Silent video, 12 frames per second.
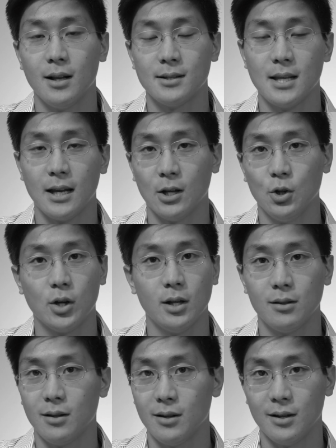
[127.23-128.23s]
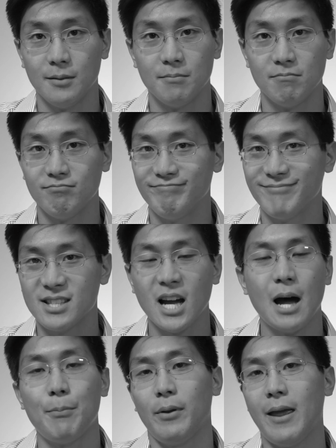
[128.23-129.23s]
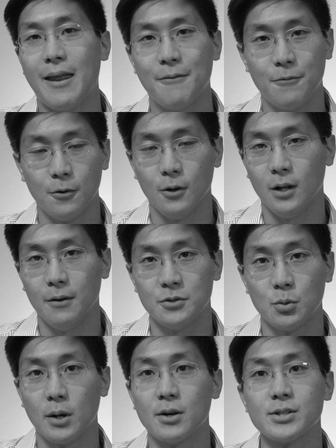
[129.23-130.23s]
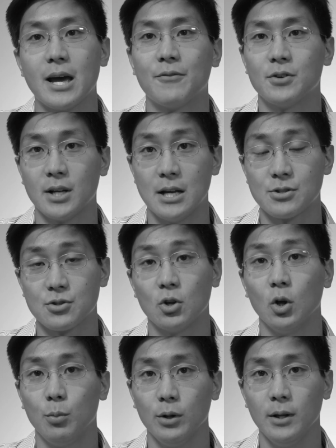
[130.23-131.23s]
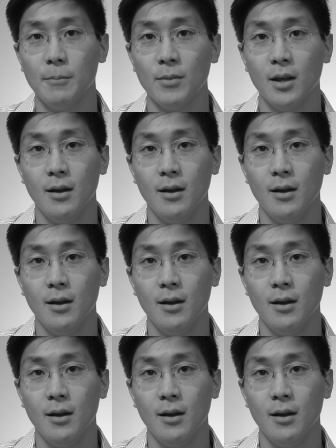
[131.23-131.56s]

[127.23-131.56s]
take a look at the top handful of Twitter's advertisers globally